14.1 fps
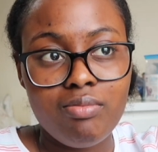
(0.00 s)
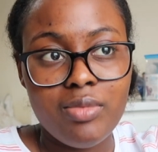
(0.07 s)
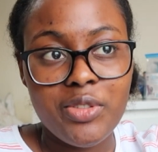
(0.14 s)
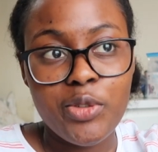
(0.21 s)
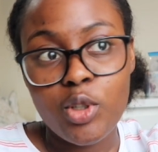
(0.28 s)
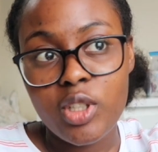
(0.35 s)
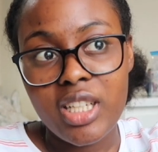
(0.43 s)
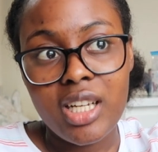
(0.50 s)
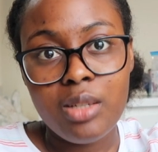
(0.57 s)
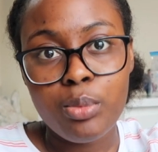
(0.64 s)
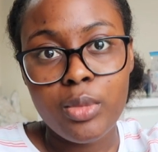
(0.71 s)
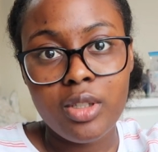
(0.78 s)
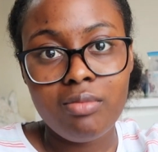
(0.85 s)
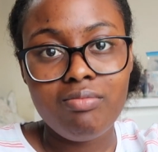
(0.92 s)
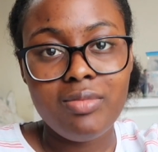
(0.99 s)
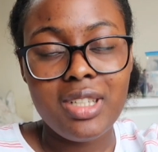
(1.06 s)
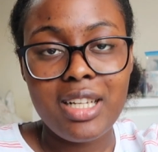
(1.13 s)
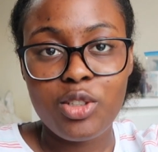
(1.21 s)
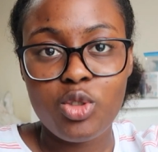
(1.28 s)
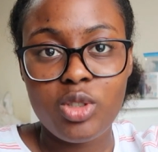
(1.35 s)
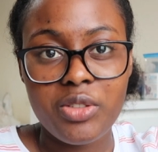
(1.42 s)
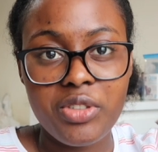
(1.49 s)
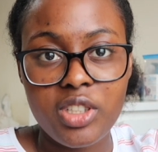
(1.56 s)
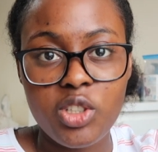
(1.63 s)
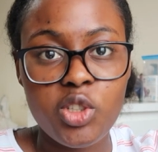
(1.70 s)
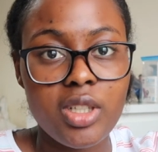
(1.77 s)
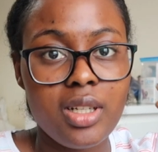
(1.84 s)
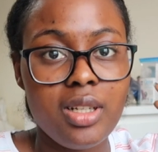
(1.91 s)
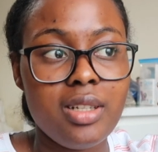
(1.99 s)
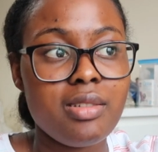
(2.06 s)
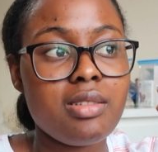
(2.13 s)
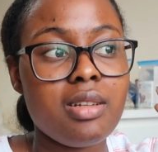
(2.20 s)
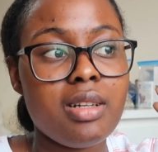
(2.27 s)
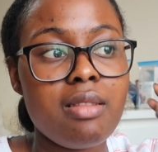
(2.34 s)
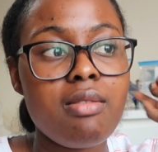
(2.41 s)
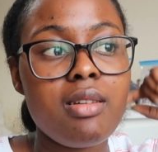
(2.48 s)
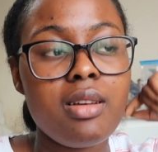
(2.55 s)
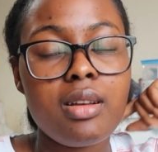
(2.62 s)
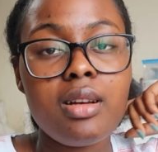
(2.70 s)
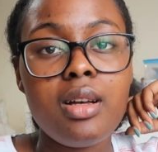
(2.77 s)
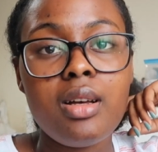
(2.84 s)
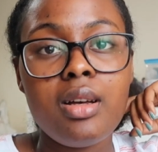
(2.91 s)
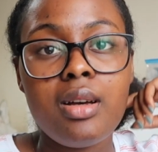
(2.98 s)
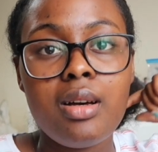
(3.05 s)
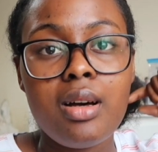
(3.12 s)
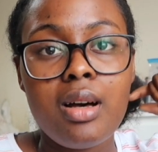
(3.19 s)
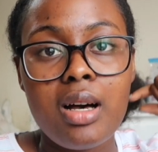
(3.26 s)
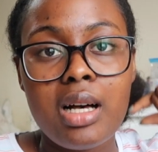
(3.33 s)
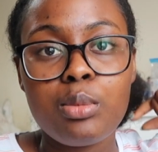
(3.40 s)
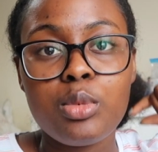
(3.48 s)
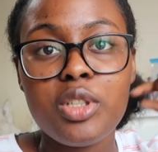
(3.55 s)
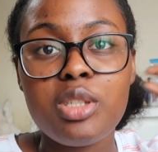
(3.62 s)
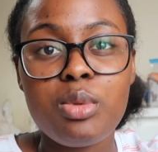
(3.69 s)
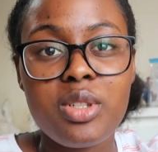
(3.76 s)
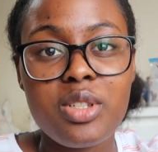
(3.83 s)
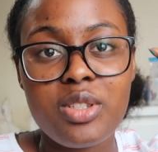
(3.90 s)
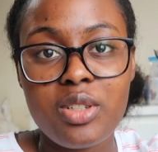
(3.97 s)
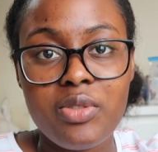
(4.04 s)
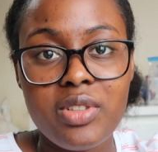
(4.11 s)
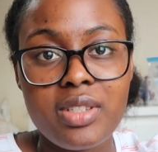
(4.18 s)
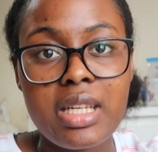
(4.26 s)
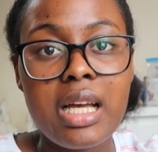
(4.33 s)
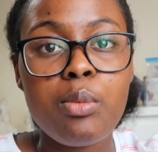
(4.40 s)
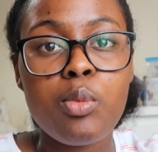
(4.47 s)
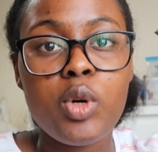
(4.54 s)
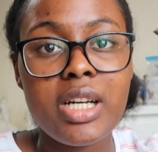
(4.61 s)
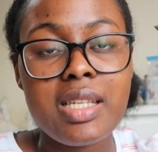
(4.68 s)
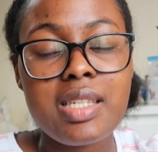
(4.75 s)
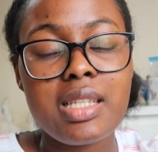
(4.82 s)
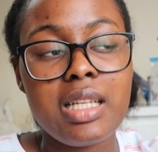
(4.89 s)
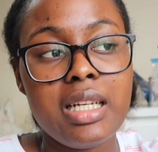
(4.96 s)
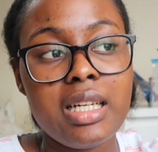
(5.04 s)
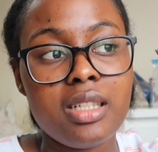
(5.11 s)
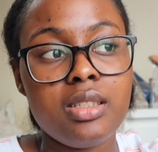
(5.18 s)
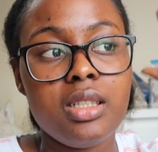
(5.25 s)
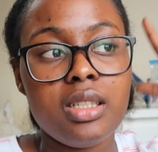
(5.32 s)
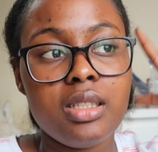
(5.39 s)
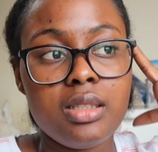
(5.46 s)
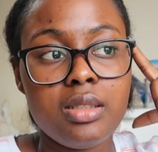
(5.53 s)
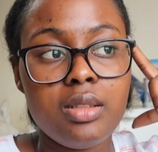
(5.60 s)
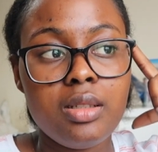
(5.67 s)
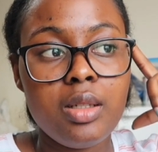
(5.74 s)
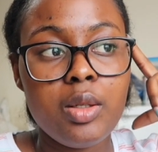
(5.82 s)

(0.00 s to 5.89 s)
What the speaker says: before the end, but the lecture I finished earlier. So I think I'm going to make use of the time wisely and then